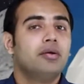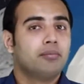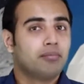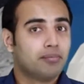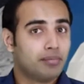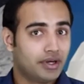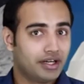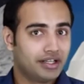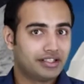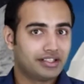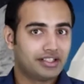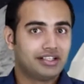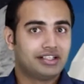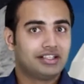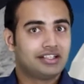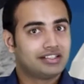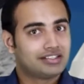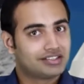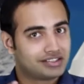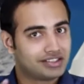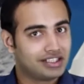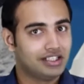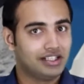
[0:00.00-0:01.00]
But
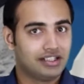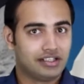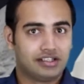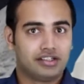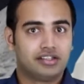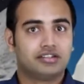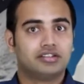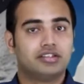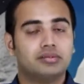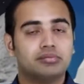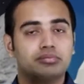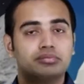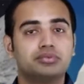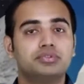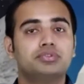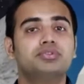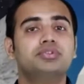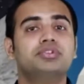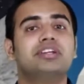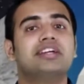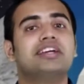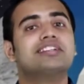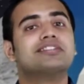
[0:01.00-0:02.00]
still, the
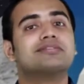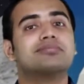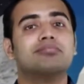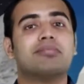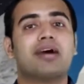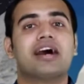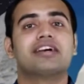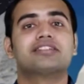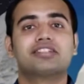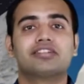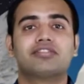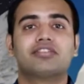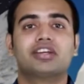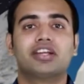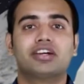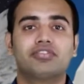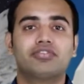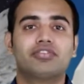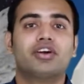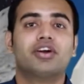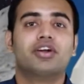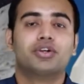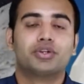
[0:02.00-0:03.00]
Moon is massive
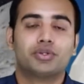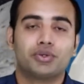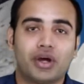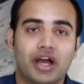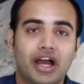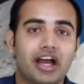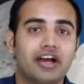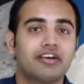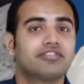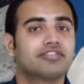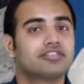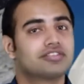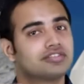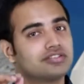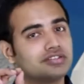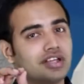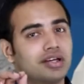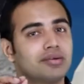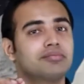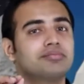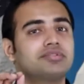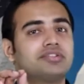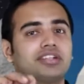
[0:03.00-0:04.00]
enough to have
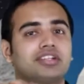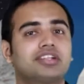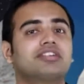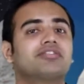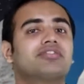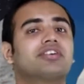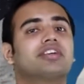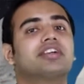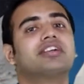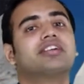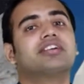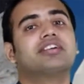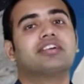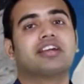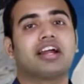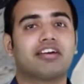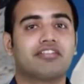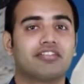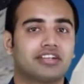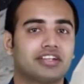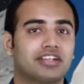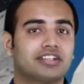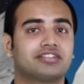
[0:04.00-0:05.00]
some significant
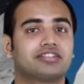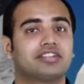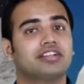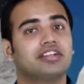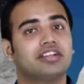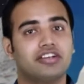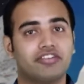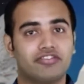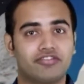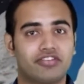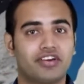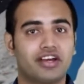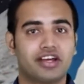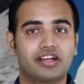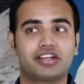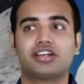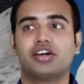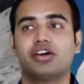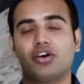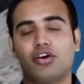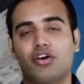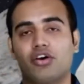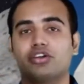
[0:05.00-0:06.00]
gravitational effect
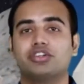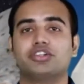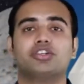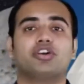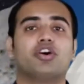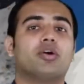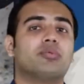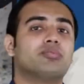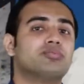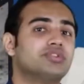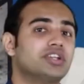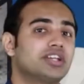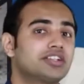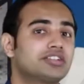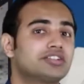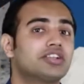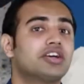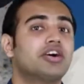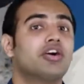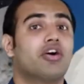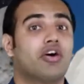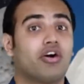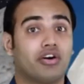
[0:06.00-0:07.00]
on the objects
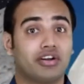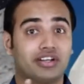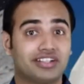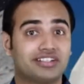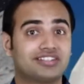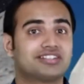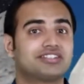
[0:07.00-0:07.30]
on its